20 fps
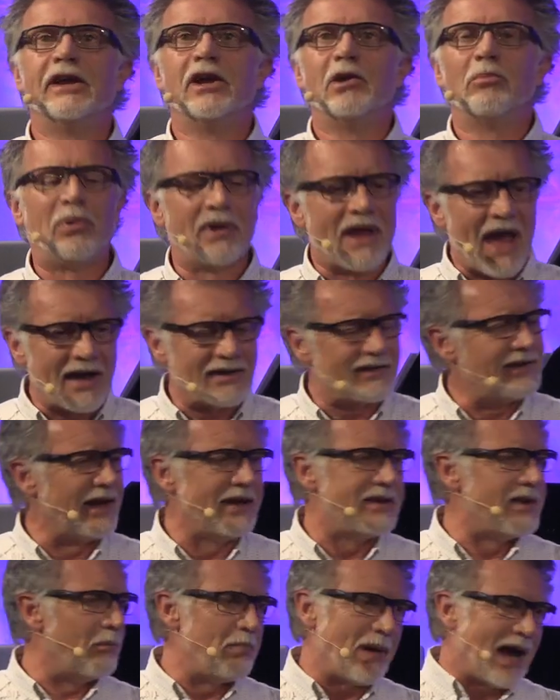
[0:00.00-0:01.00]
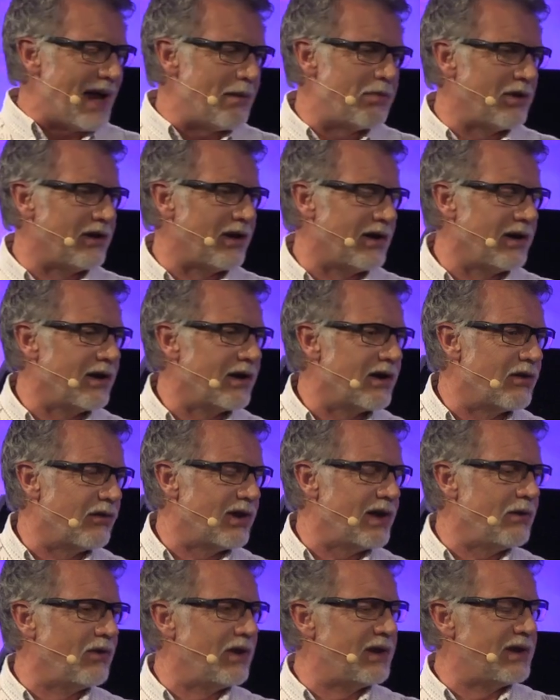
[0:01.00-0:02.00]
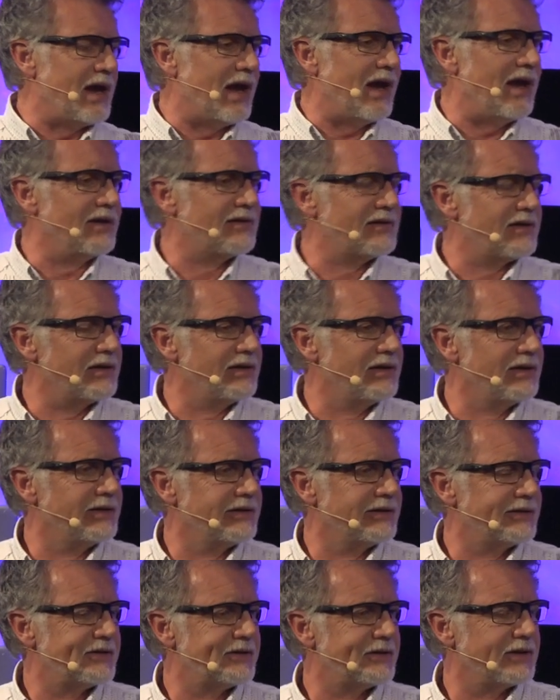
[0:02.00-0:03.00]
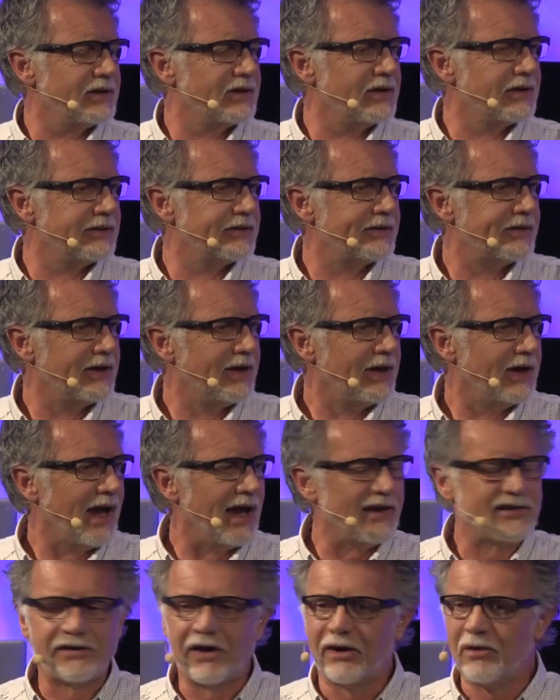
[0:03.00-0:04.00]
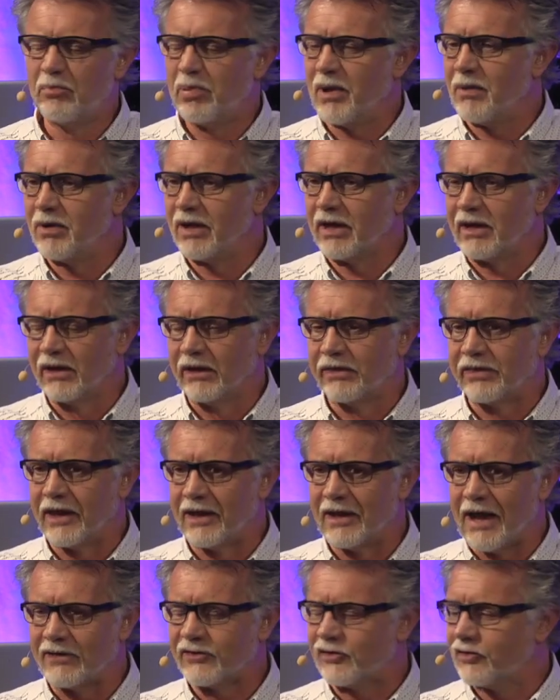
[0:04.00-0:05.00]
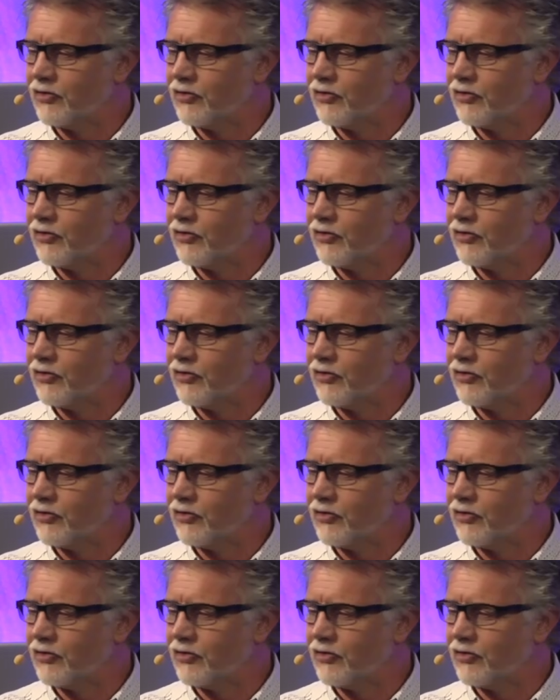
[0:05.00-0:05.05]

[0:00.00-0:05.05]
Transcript: But actually, the Bible doesn't agree with that. That's not a biblical thing, that's a